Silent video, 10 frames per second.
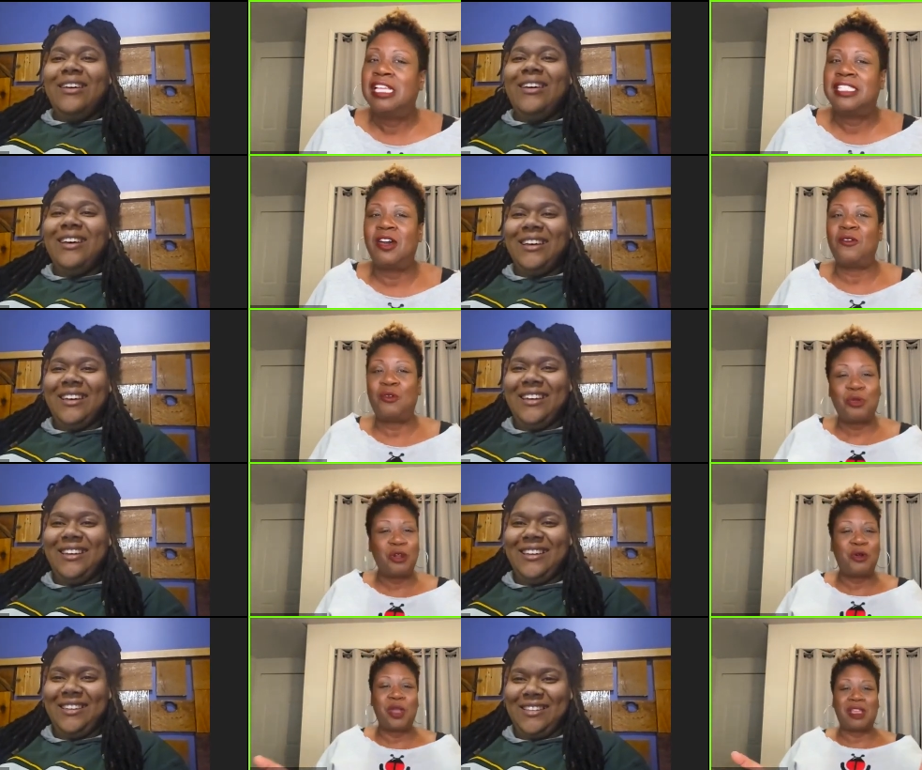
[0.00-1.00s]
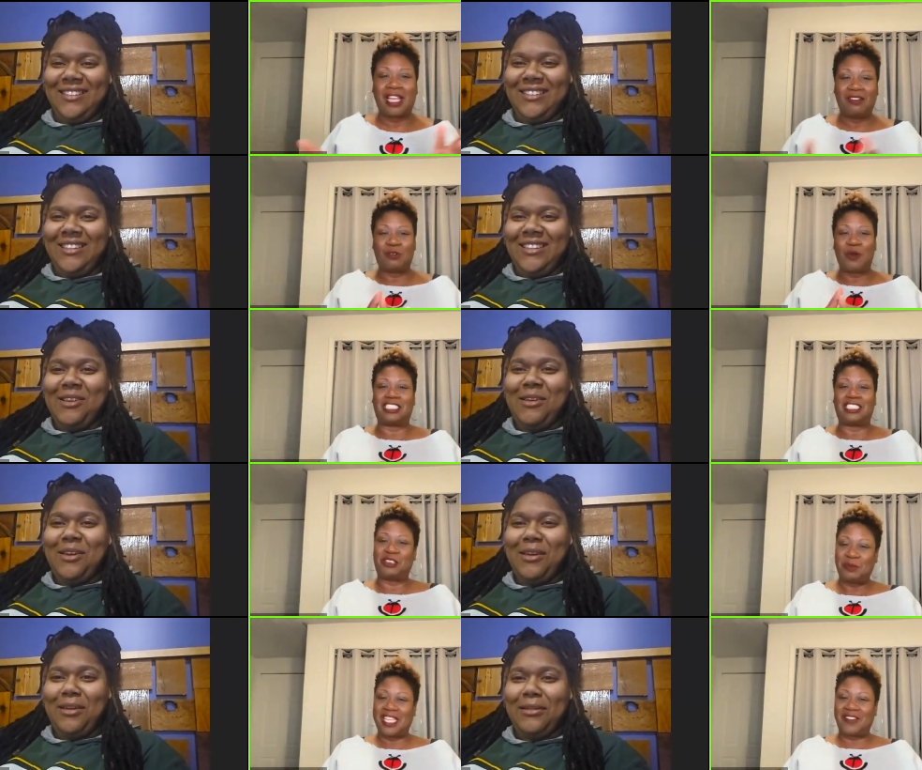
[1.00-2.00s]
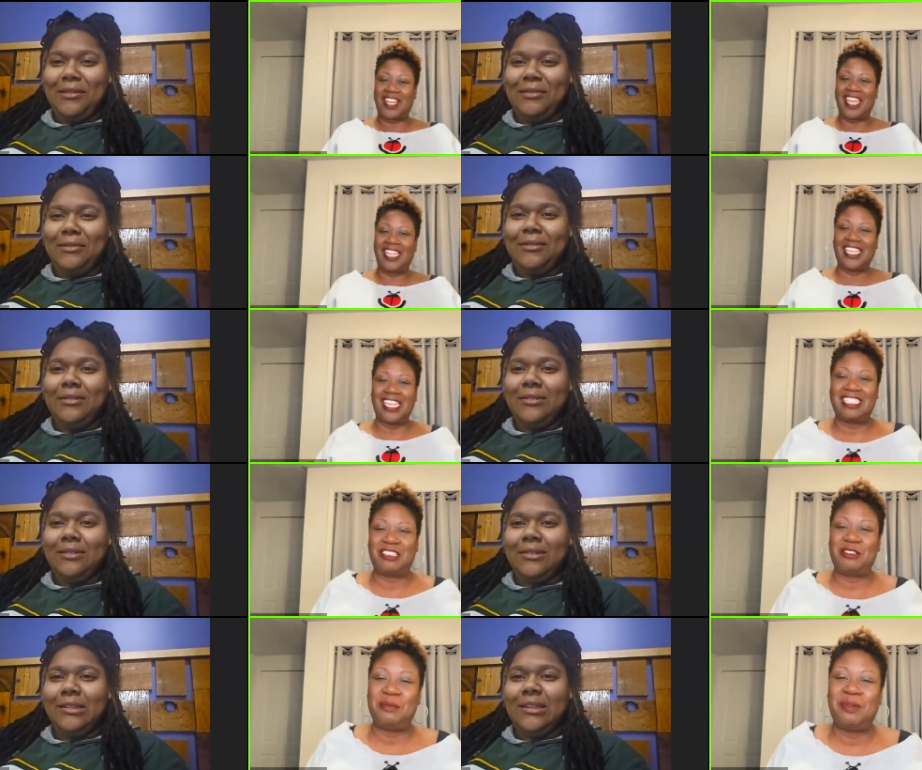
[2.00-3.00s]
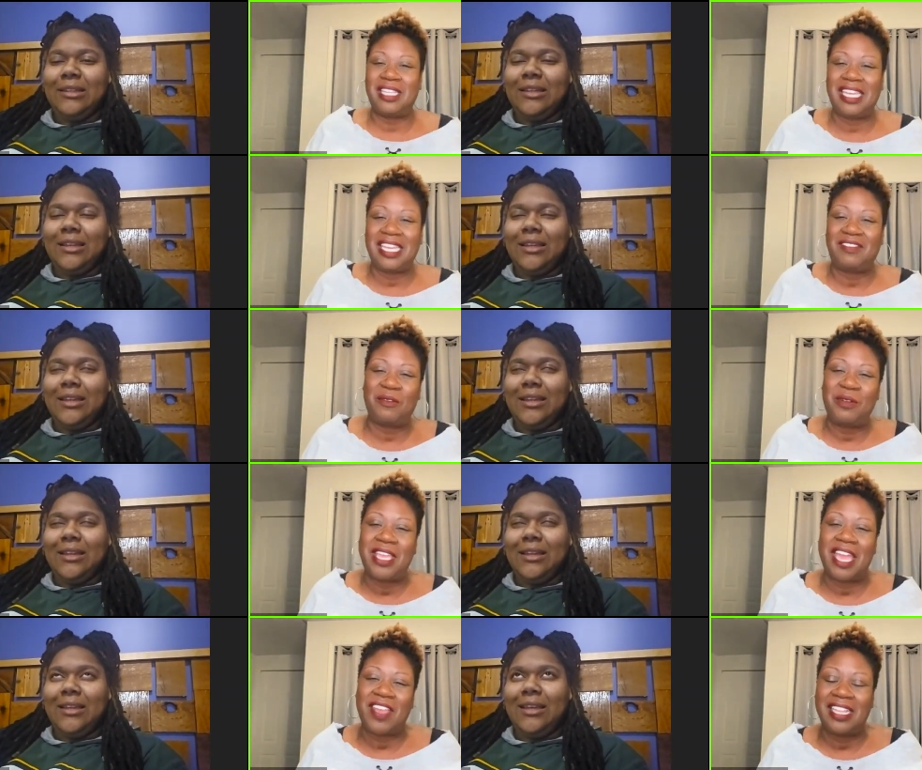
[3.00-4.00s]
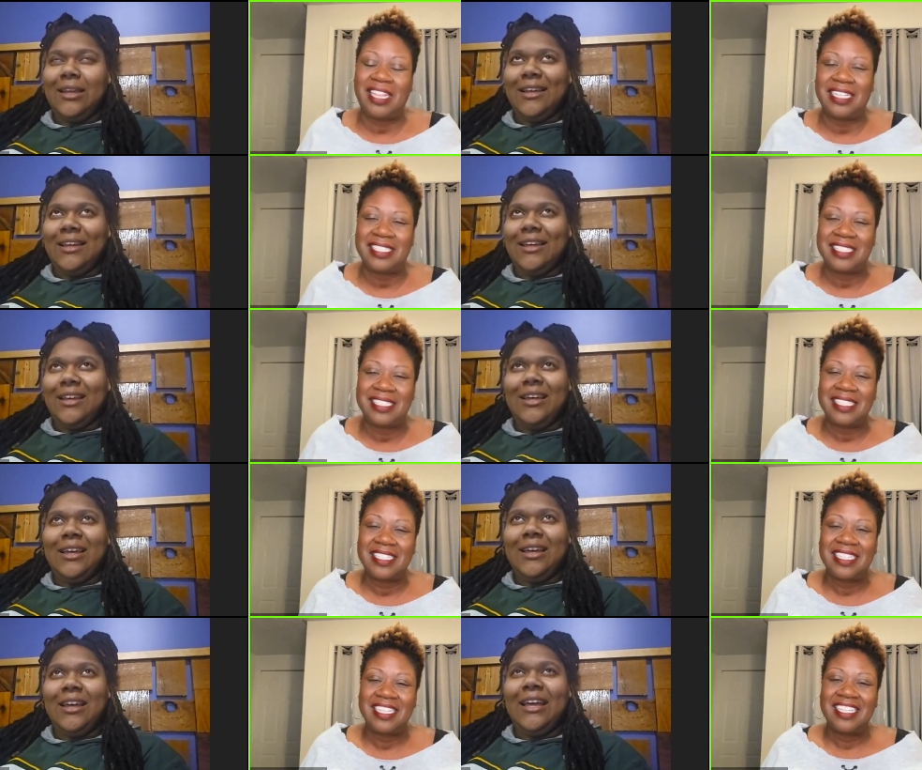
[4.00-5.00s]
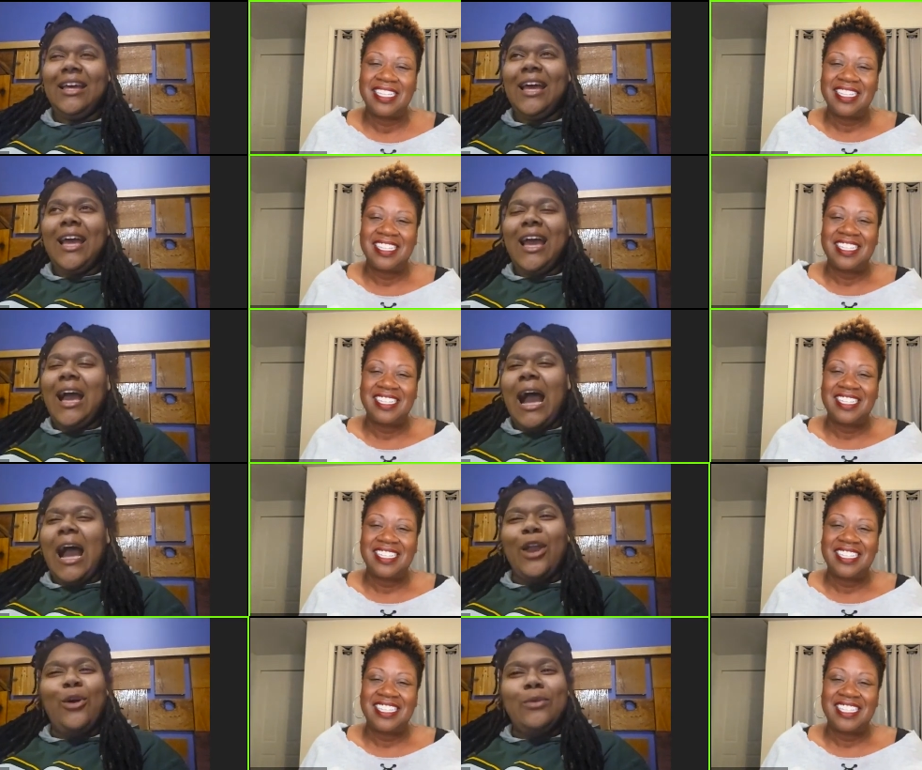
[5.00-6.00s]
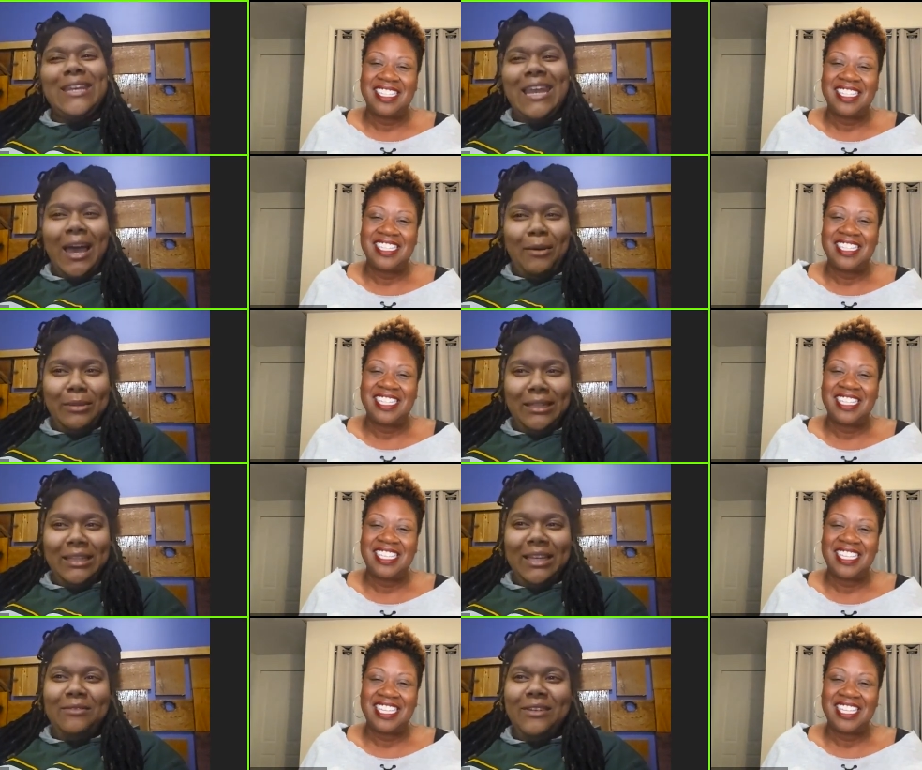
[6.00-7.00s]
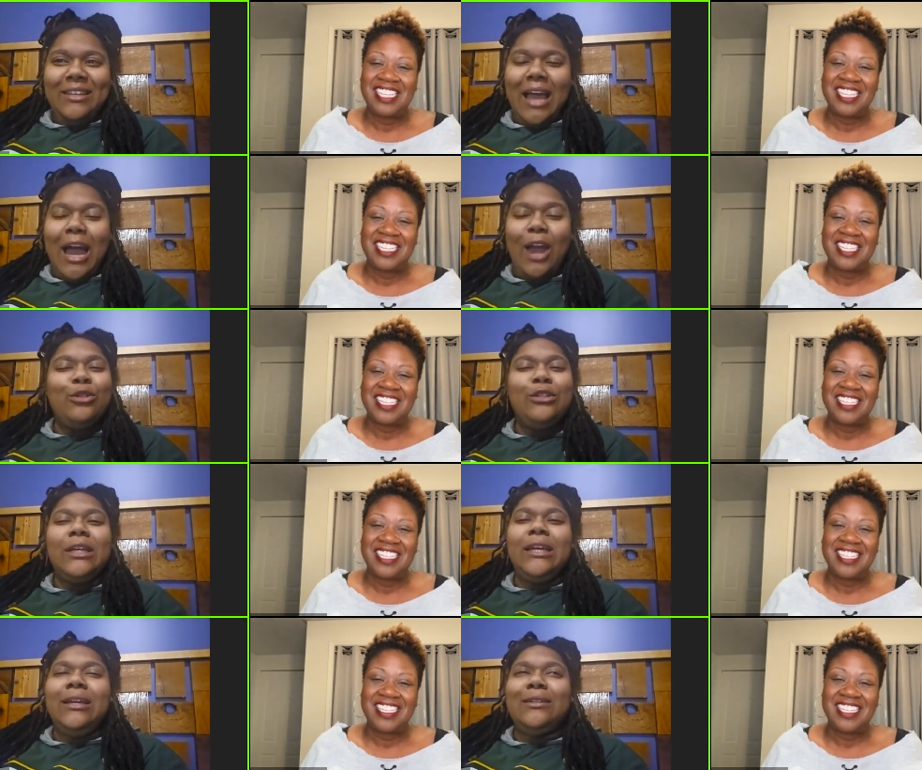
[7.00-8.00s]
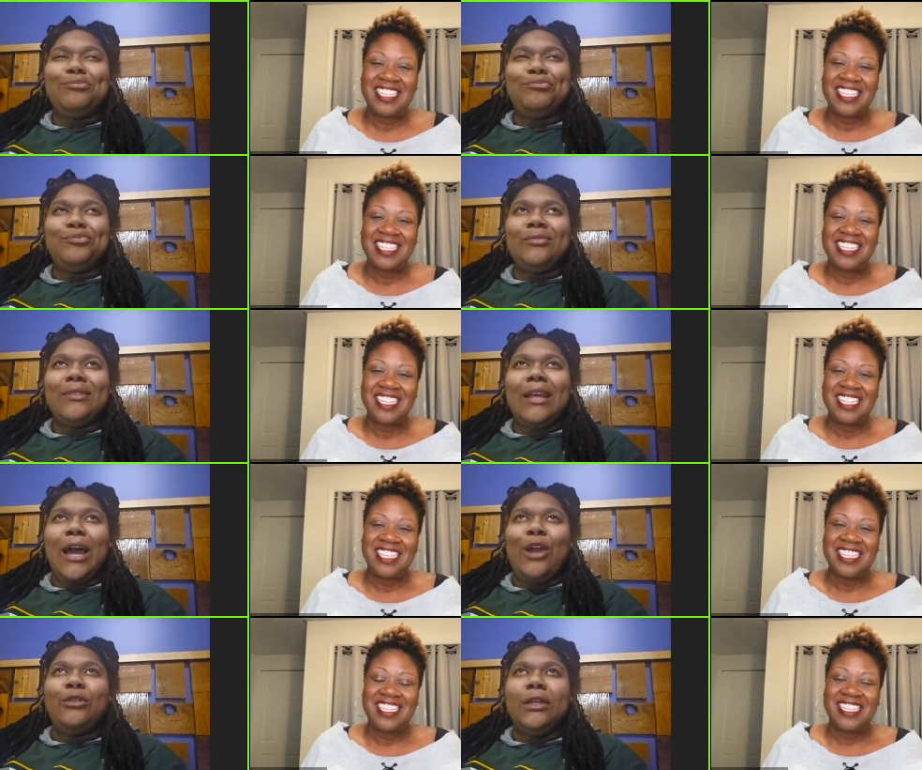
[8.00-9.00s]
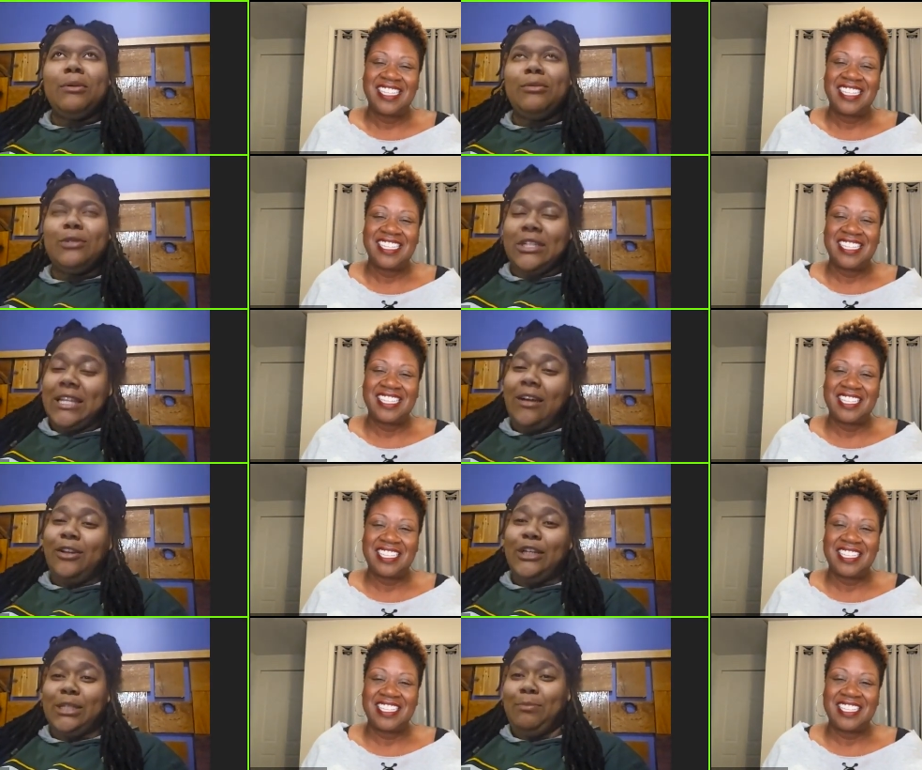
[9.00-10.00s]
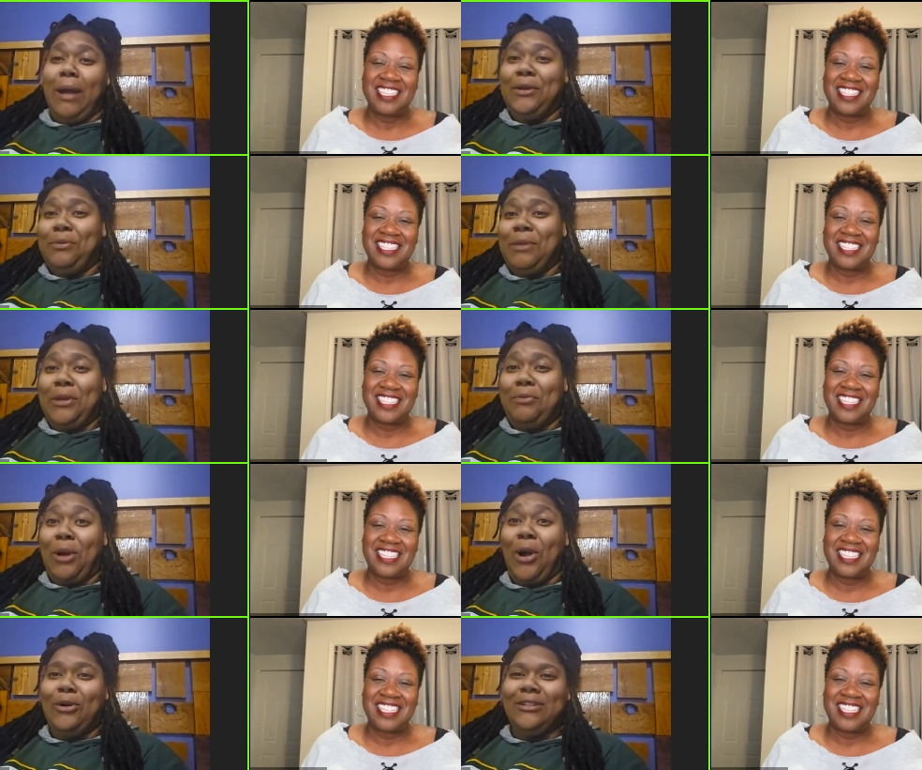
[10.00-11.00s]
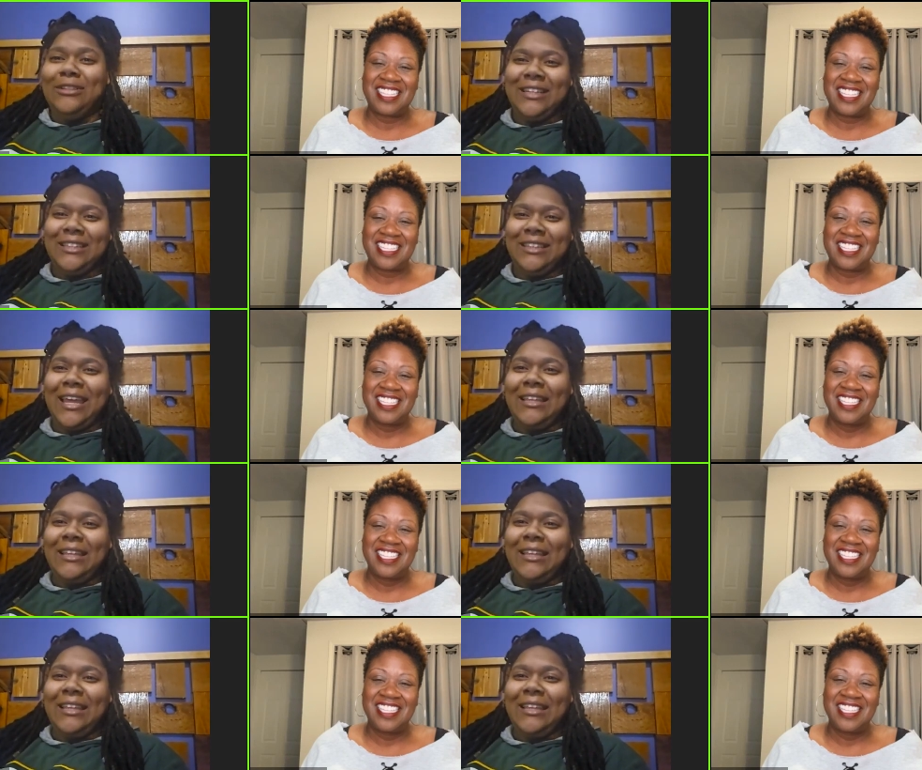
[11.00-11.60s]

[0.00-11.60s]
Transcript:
Speaker 1: So, real quick question: Do you believe in aliens? Do you believe that we have aliens?
Speaker 2: I don't not believe it. I don't think I don't think people just out there spotting them at the mall or nothing